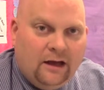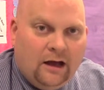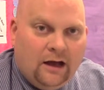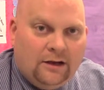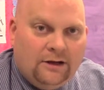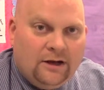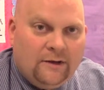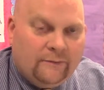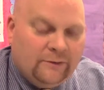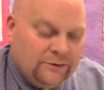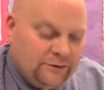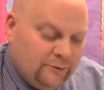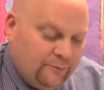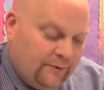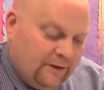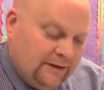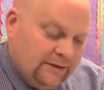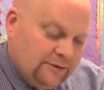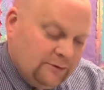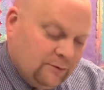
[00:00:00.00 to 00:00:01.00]
number 2
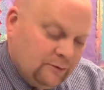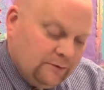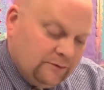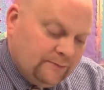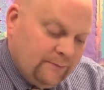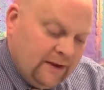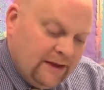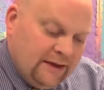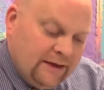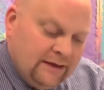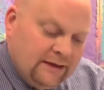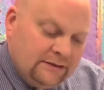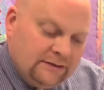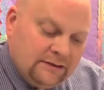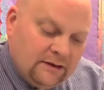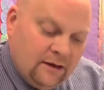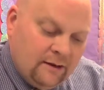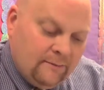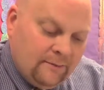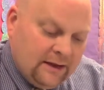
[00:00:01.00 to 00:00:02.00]
pencils,
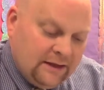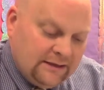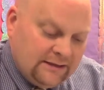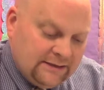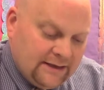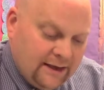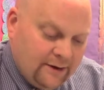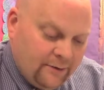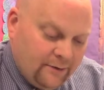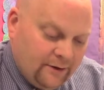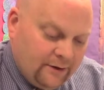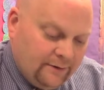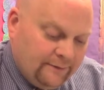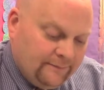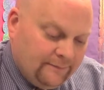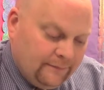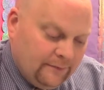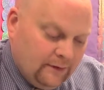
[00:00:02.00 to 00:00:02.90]
pens, etc.